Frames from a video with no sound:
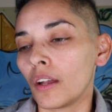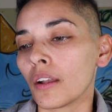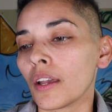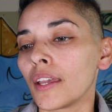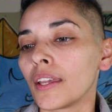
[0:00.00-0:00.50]

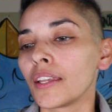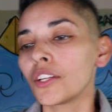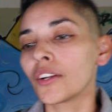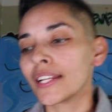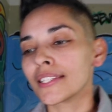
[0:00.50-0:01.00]
Okay,
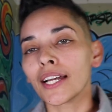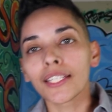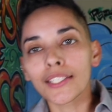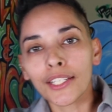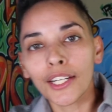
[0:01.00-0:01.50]
you don't gotta
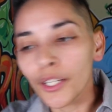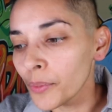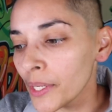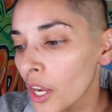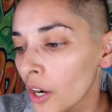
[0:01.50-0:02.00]
tell us, girl.
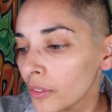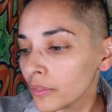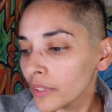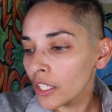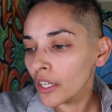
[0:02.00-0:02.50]
We know,
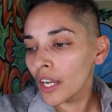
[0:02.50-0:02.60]
it'll